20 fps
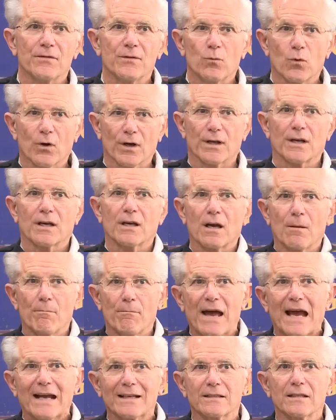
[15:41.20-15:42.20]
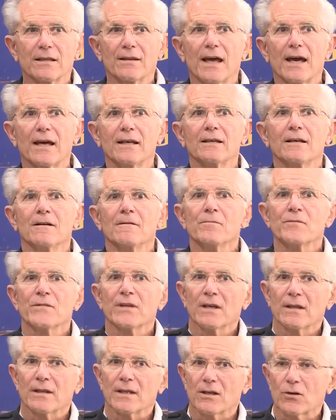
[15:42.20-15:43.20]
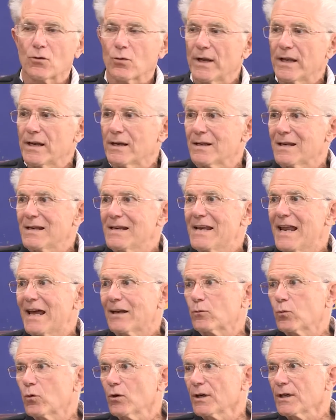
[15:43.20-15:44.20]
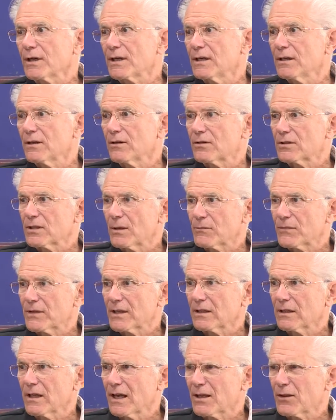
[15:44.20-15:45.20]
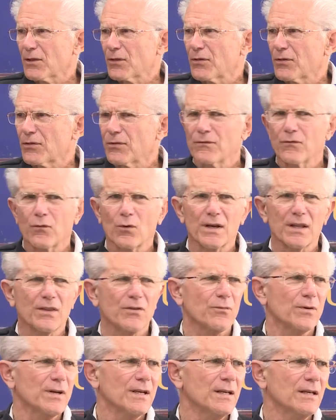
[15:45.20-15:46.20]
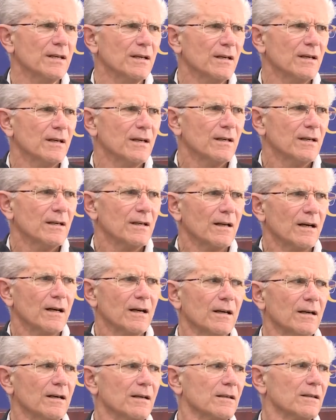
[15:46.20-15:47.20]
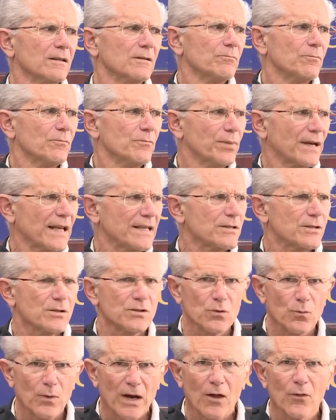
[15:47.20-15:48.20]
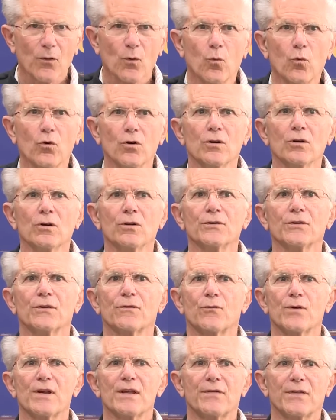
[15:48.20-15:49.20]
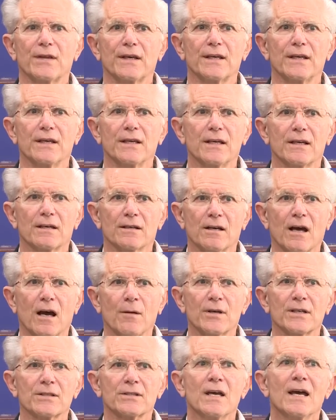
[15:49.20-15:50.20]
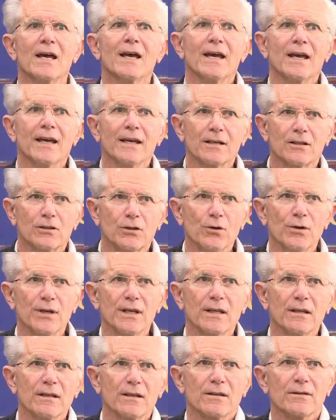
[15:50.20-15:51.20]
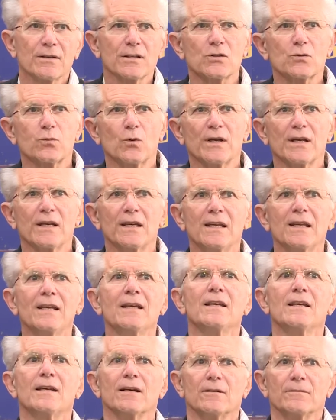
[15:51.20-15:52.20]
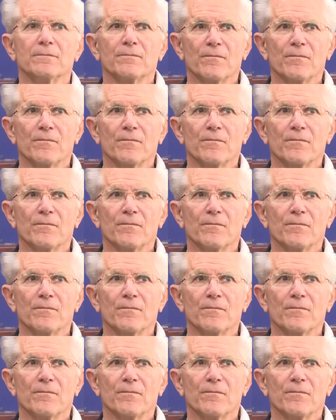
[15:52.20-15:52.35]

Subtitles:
We're going to come back to that. They created a network in something like 43 places around the world of rethinking economics, including this one in India.